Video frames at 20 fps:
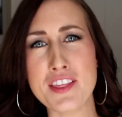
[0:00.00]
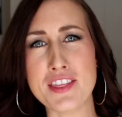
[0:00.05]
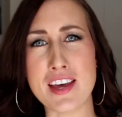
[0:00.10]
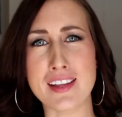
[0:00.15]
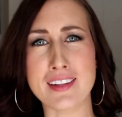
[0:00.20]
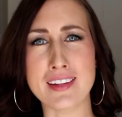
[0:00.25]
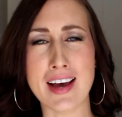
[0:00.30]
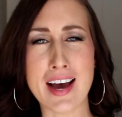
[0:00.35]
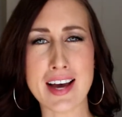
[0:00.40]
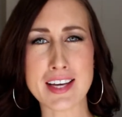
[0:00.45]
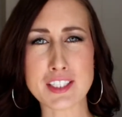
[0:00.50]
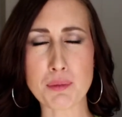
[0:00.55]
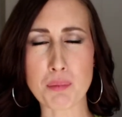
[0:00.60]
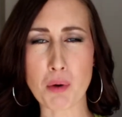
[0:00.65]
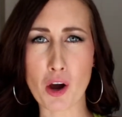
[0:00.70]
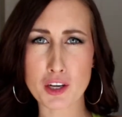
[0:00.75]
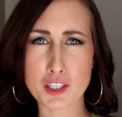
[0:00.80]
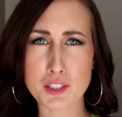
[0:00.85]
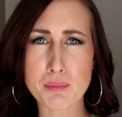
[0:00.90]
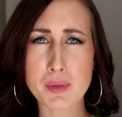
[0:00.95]
They last
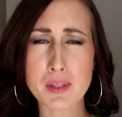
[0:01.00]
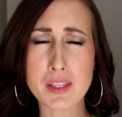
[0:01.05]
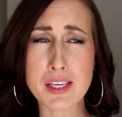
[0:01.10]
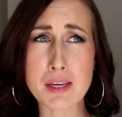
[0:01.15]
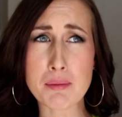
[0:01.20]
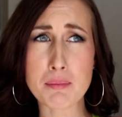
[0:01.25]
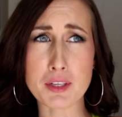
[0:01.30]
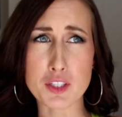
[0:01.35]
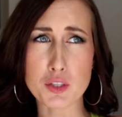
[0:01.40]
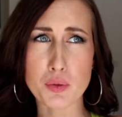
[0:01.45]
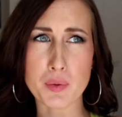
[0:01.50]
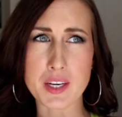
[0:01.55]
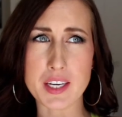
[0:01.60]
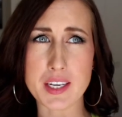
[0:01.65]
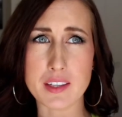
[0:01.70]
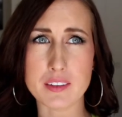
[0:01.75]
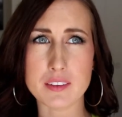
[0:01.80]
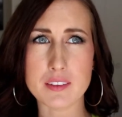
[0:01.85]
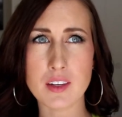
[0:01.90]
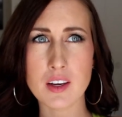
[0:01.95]
approximately
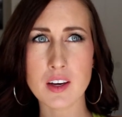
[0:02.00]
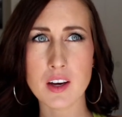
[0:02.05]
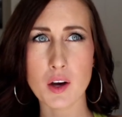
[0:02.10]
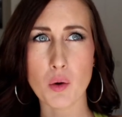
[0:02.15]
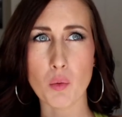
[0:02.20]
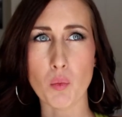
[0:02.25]
between,